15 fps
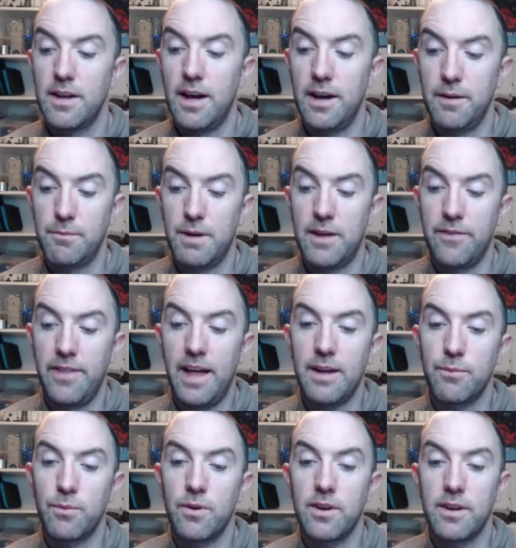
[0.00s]
Um, and
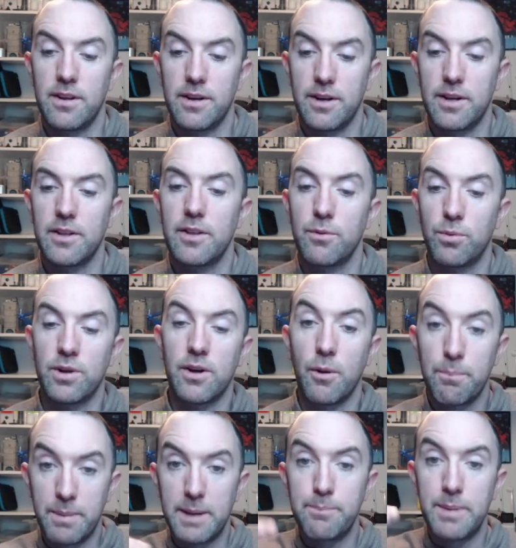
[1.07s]
that will will go
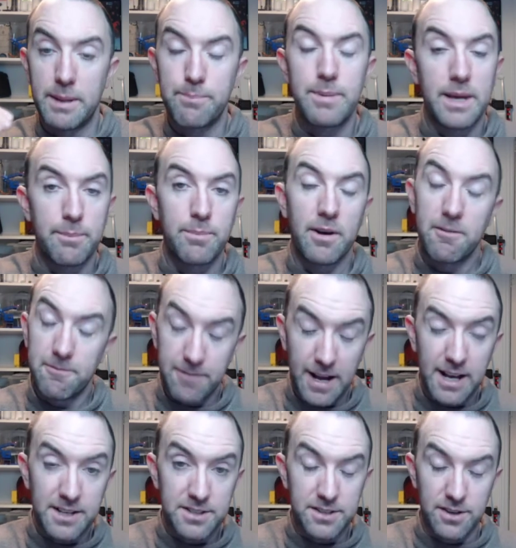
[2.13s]
beep, beep, beep
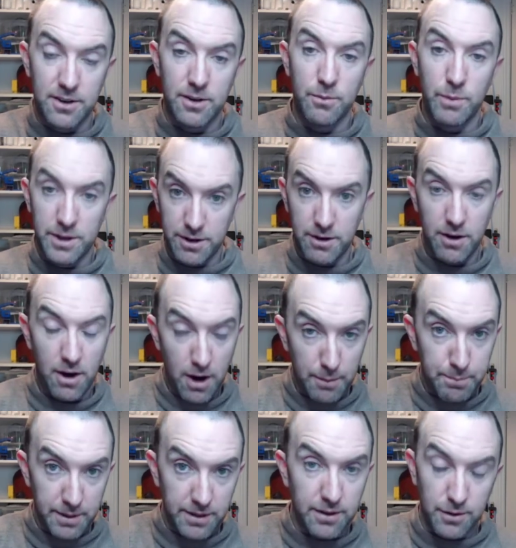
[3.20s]
faster when your
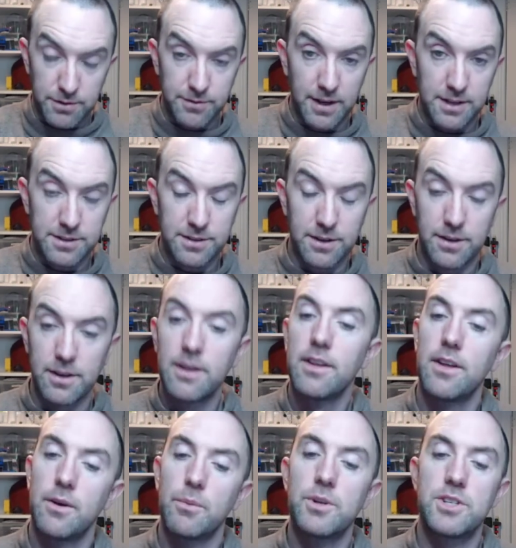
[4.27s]
heartbeat goes faster,
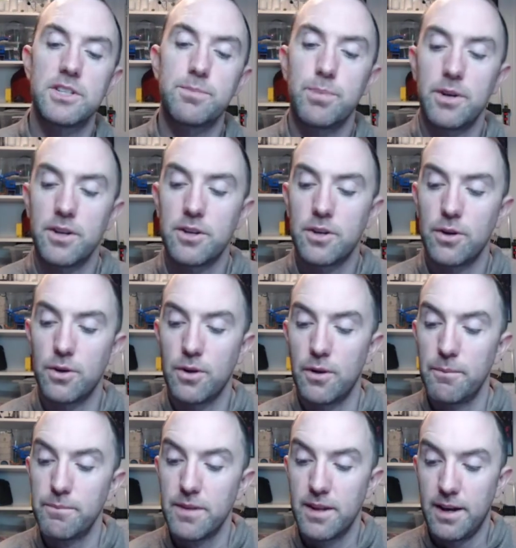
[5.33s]
which is pretty
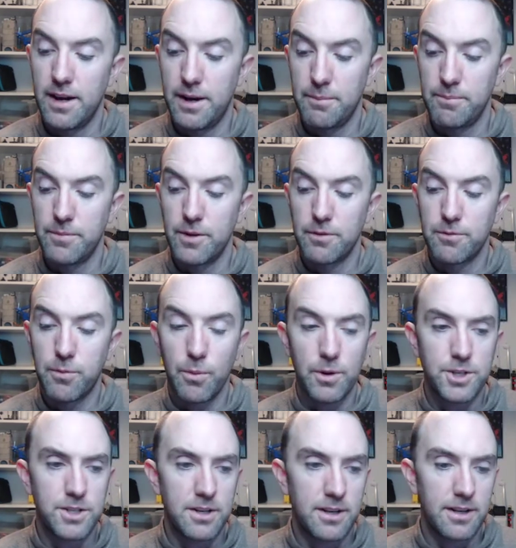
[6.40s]
cool. Um,
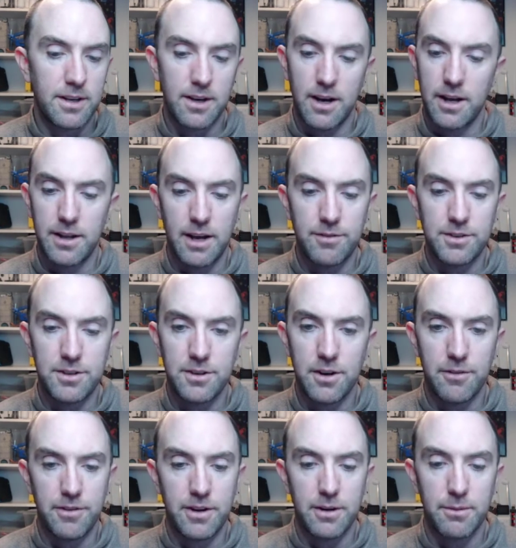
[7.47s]
unfortunately, I have to turn
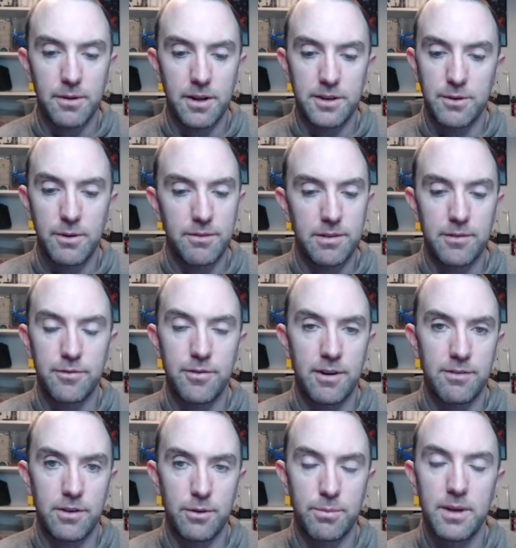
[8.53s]
off here. I don't have the
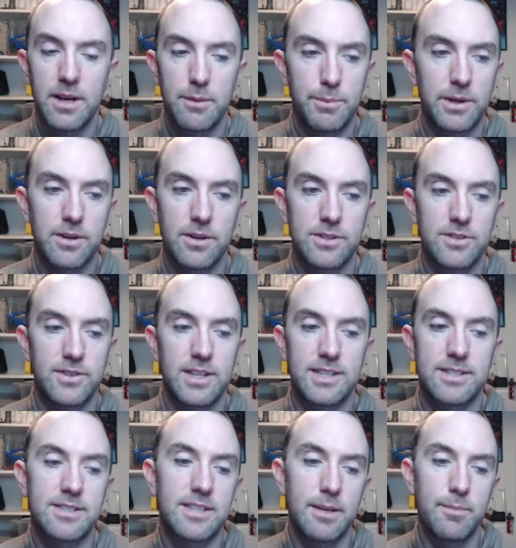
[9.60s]
forever loop because
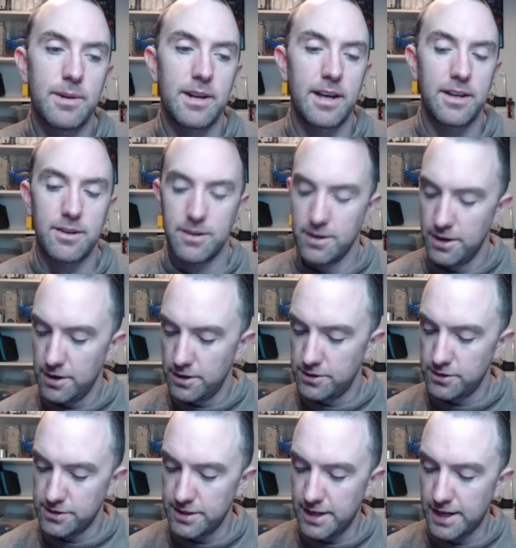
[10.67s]
this simulator
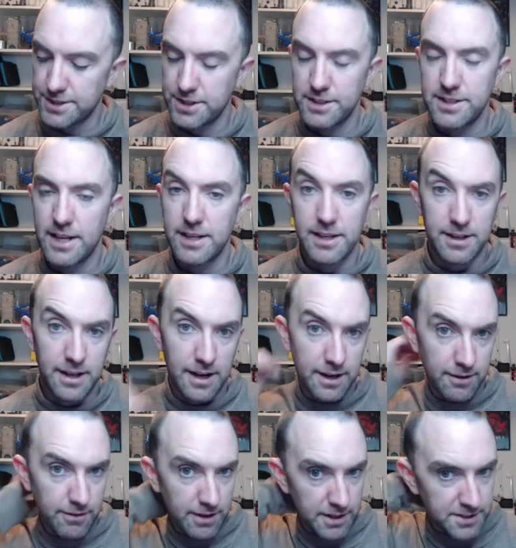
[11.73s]
doesn't actually take in
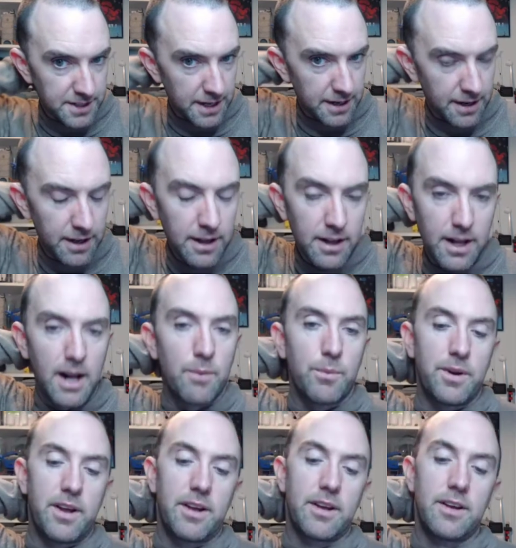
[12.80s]
any real data. And
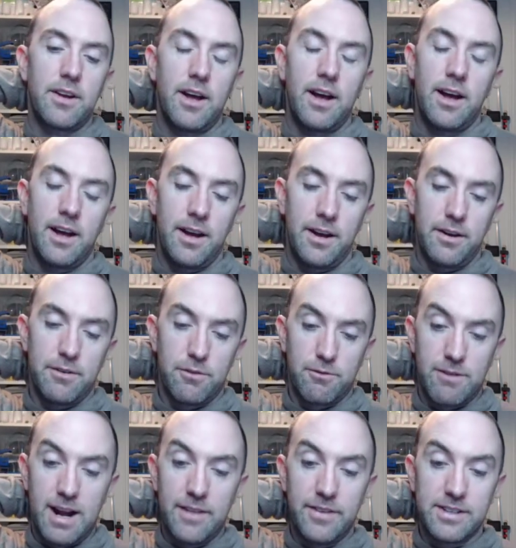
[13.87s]
when I uh,
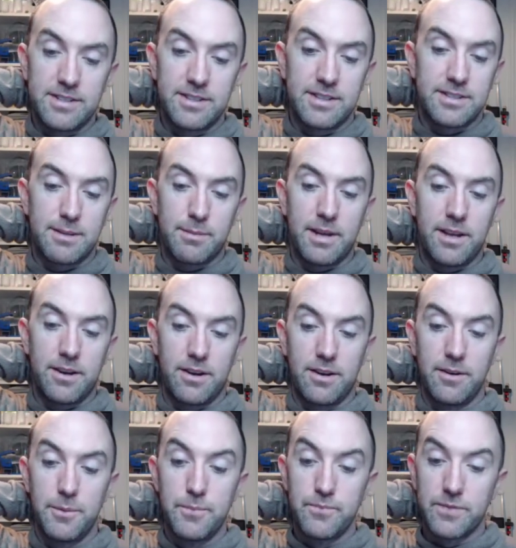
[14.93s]
ran this in the
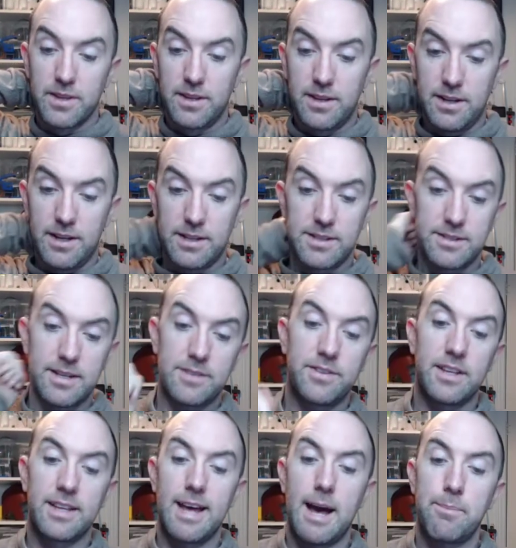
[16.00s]
simulator, it set
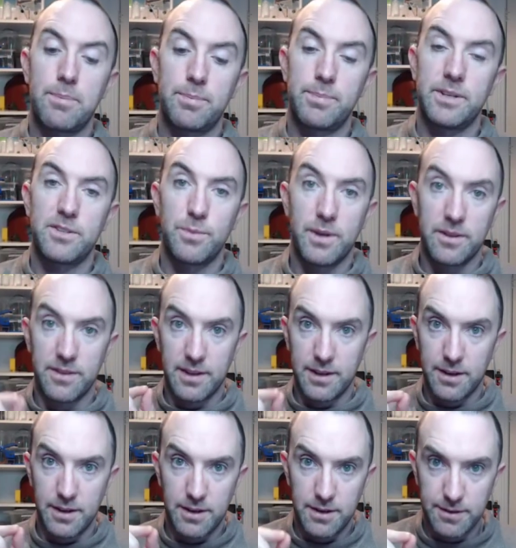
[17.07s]
the gap between
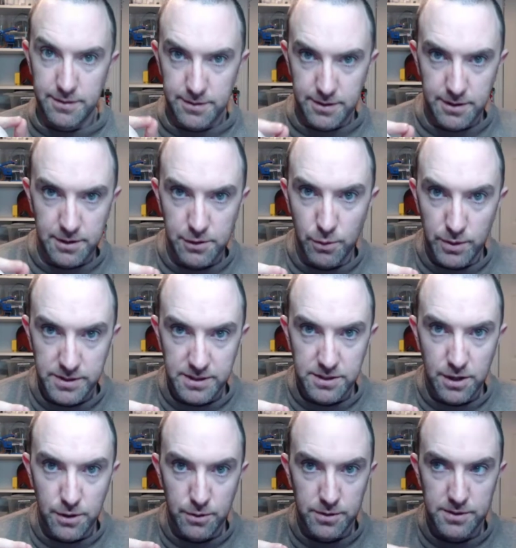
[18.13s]
the the noisy
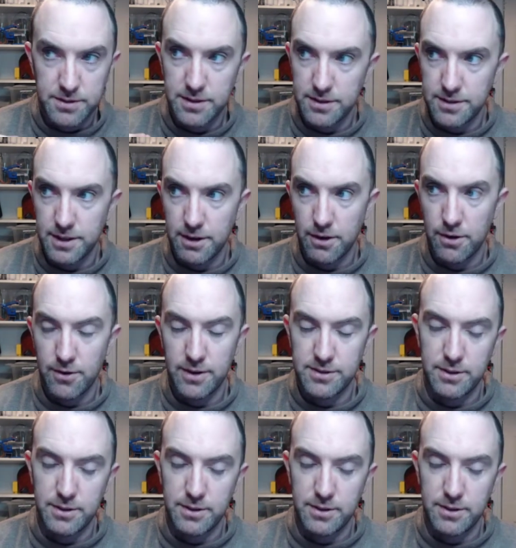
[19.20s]
tones to zero.